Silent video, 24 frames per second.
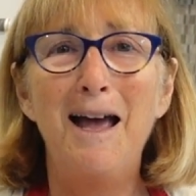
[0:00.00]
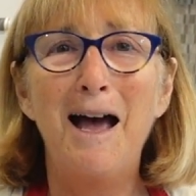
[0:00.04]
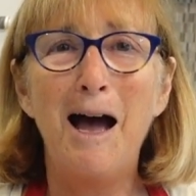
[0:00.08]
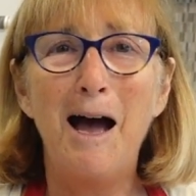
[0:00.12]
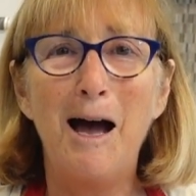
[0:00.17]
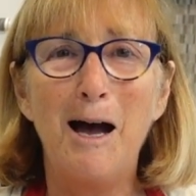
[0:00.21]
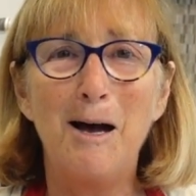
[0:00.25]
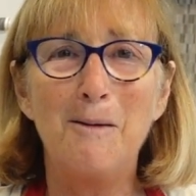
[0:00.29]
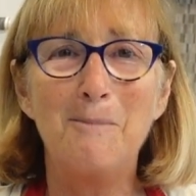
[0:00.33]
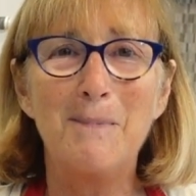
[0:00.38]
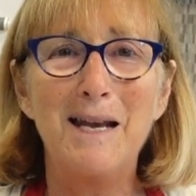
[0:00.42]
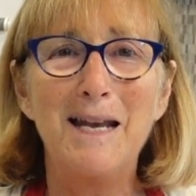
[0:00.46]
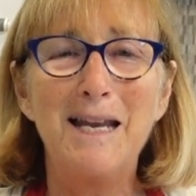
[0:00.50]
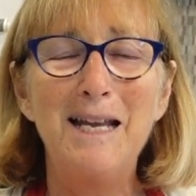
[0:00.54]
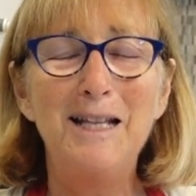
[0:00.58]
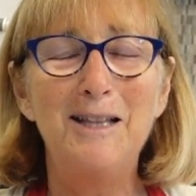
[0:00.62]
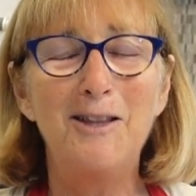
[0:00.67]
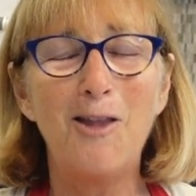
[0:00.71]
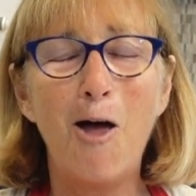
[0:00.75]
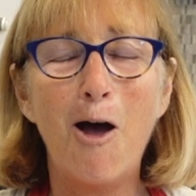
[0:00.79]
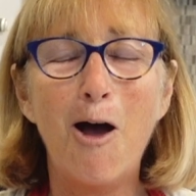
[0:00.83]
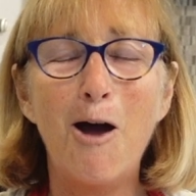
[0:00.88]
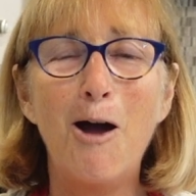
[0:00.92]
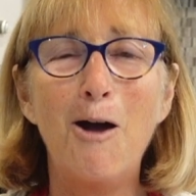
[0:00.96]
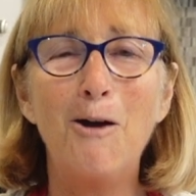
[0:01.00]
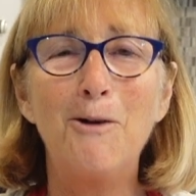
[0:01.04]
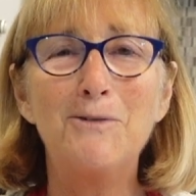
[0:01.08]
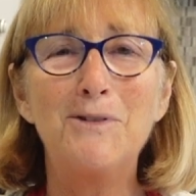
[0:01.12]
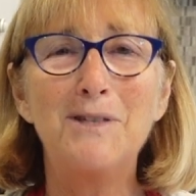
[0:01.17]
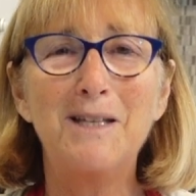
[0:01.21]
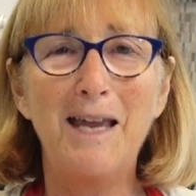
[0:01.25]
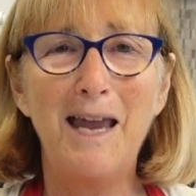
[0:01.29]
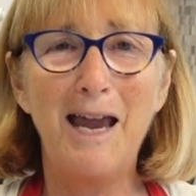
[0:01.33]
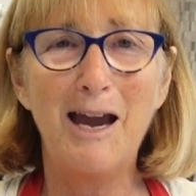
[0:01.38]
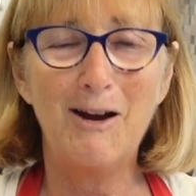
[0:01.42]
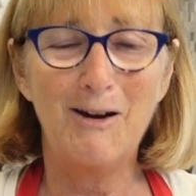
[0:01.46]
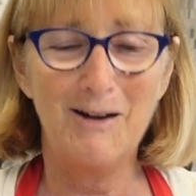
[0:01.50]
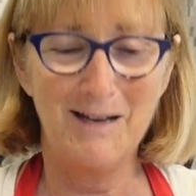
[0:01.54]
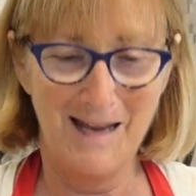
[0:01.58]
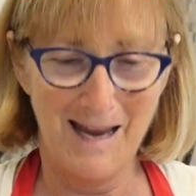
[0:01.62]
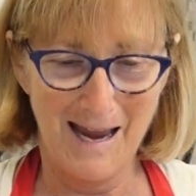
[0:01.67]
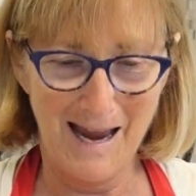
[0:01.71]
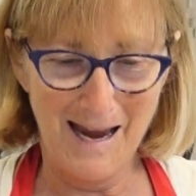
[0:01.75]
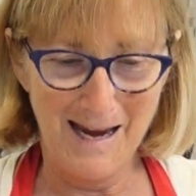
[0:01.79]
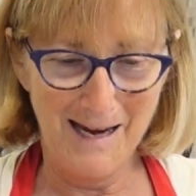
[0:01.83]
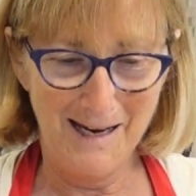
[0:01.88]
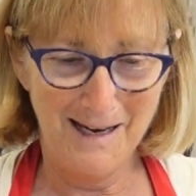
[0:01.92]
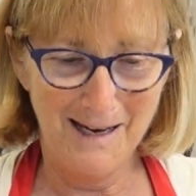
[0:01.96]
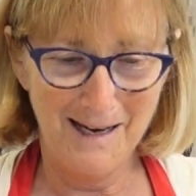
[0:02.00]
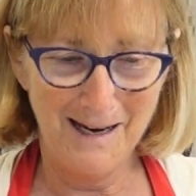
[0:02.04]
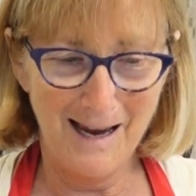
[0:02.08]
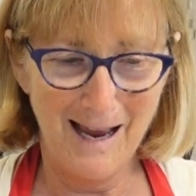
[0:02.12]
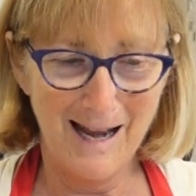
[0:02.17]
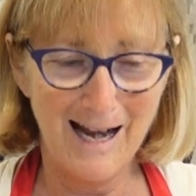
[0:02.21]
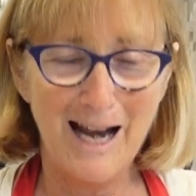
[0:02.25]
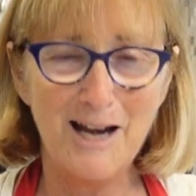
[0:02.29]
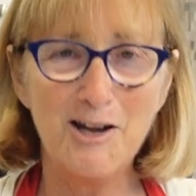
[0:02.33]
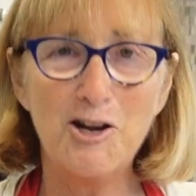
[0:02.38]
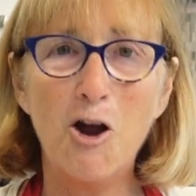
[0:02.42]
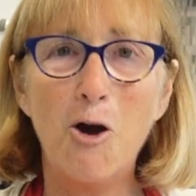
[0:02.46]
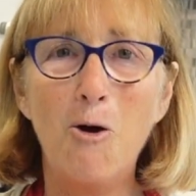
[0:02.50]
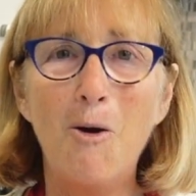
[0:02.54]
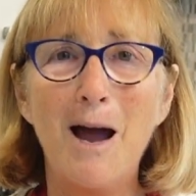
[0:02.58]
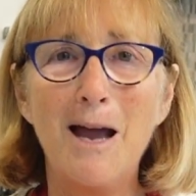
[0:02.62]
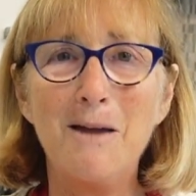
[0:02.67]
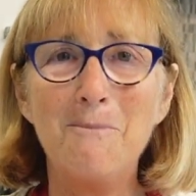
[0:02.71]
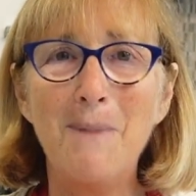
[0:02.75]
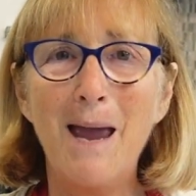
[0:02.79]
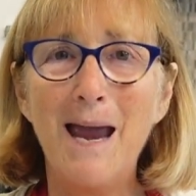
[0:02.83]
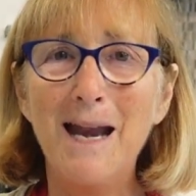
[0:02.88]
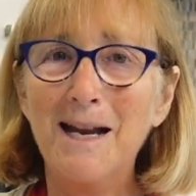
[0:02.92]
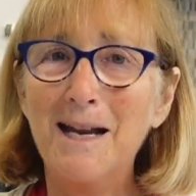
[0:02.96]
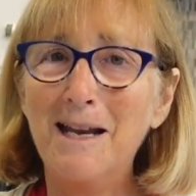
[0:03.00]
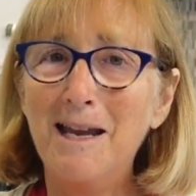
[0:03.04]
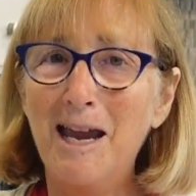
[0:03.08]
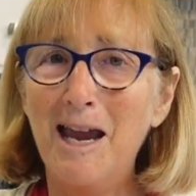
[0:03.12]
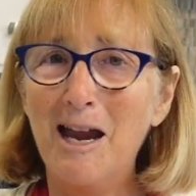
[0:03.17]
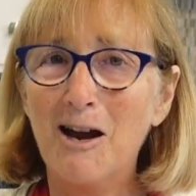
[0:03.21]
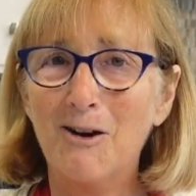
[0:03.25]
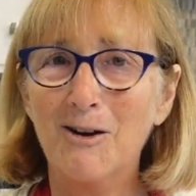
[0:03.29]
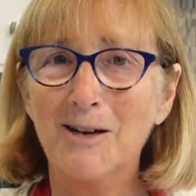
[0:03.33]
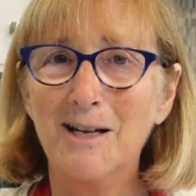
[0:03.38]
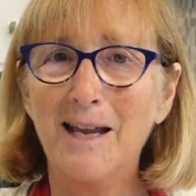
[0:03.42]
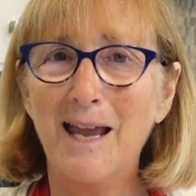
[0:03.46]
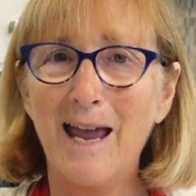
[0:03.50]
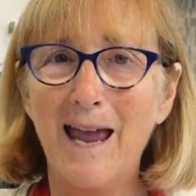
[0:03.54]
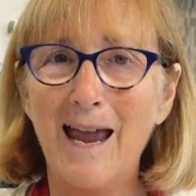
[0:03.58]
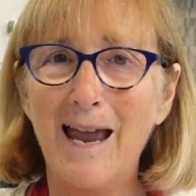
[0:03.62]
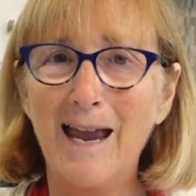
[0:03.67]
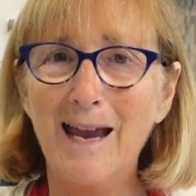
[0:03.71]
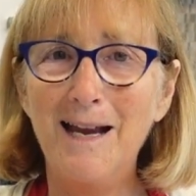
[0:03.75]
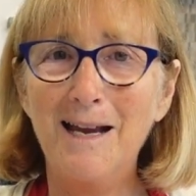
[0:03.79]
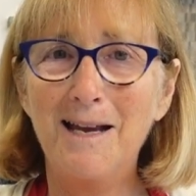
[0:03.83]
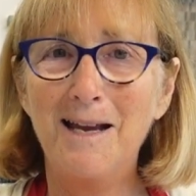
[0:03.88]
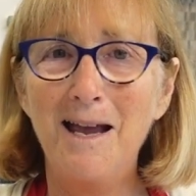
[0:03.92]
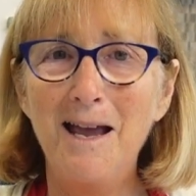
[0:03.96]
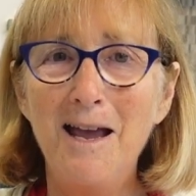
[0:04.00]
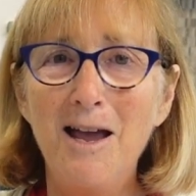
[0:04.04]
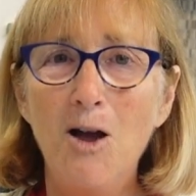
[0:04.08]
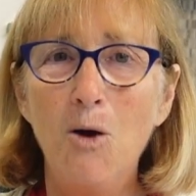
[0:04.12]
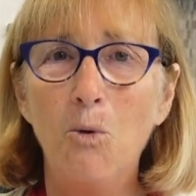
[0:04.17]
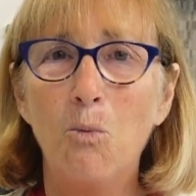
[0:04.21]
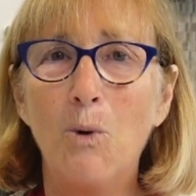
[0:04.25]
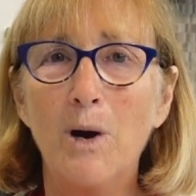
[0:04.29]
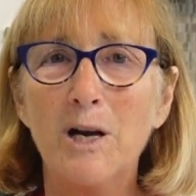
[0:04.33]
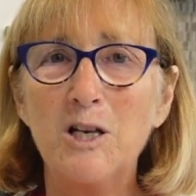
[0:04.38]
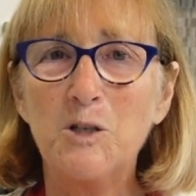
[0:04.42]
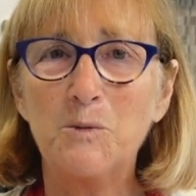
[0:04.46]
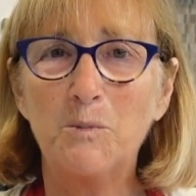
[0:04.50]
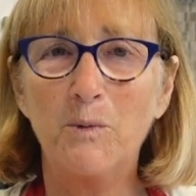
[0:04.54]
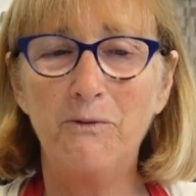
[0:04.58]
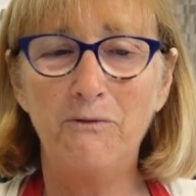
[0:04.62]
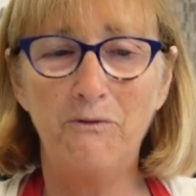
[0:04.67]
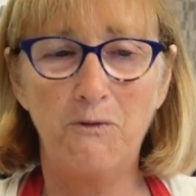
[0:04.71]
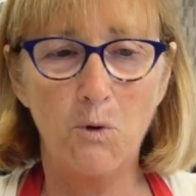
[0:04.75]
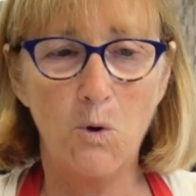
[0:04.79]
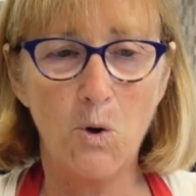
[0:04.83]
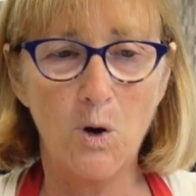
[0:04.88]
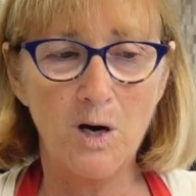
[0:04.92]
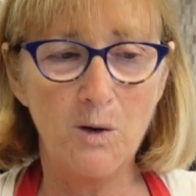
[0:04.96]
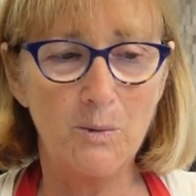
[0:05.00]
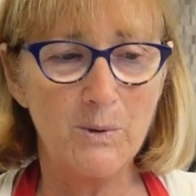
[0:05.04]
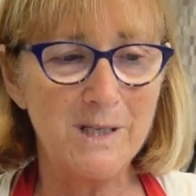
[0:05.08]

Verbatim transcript: Um, and he loves carrot cake. And I know I made a carrot cake once before.